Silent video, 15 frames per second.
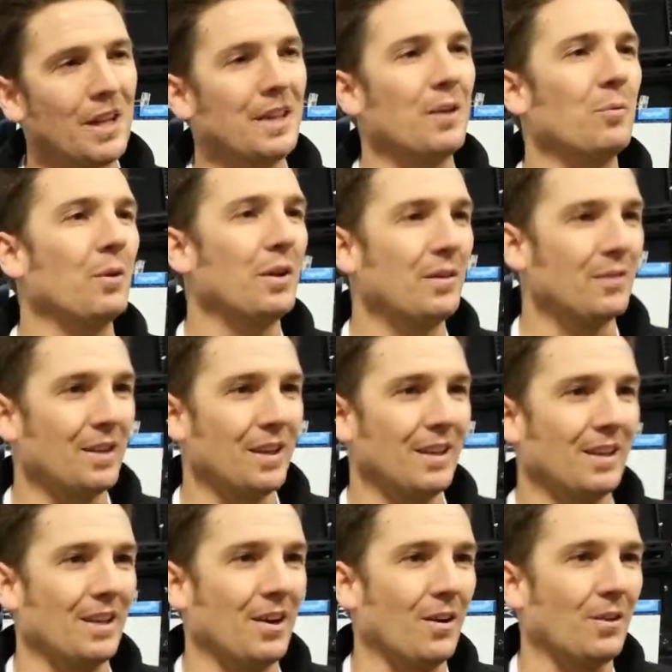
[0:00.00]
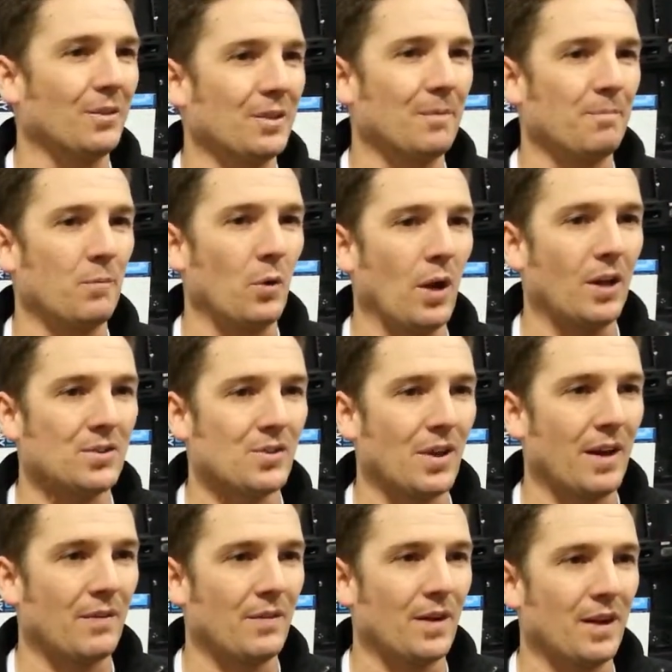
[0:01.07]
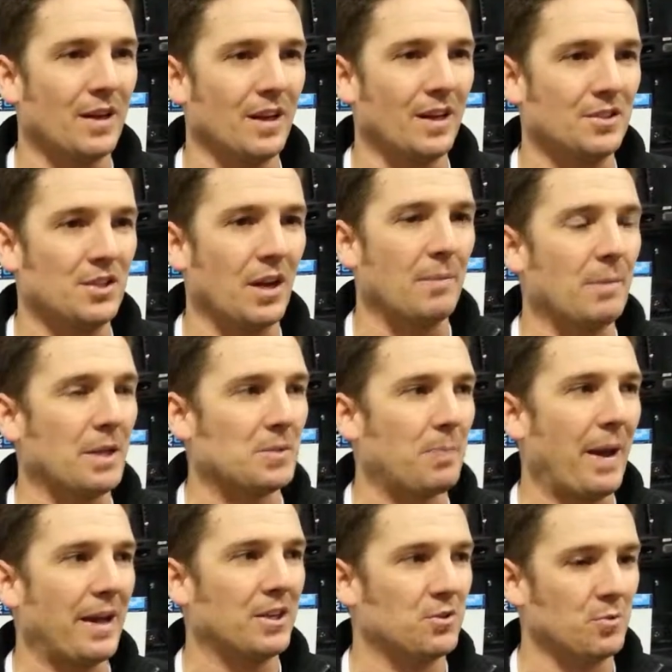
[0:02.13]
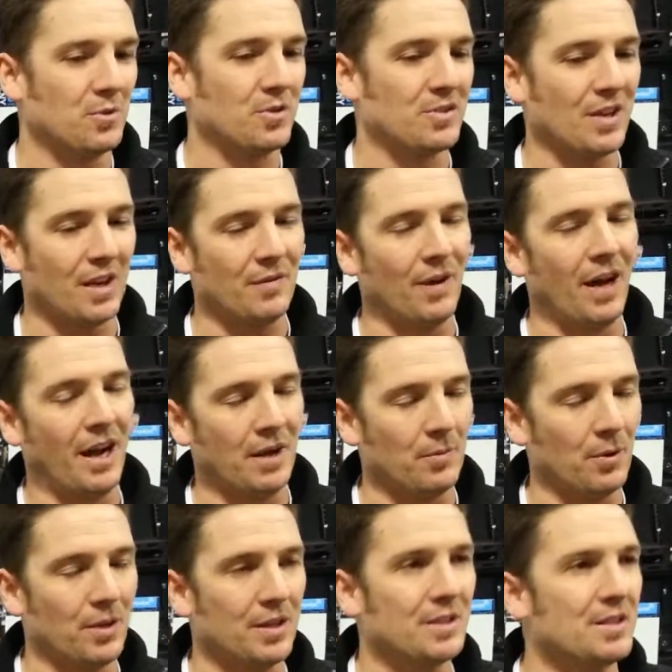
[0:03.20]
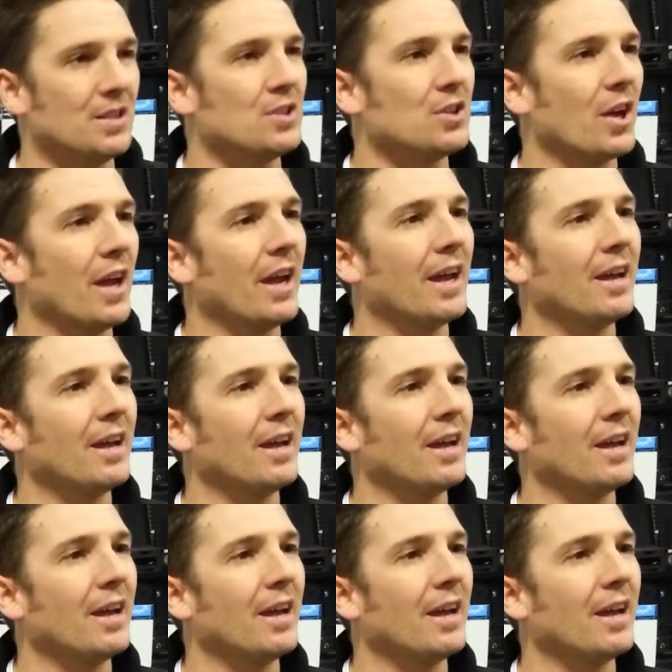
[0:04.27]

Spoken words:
and then we also have a Jam Mix package, which is kind of a hybrid DJ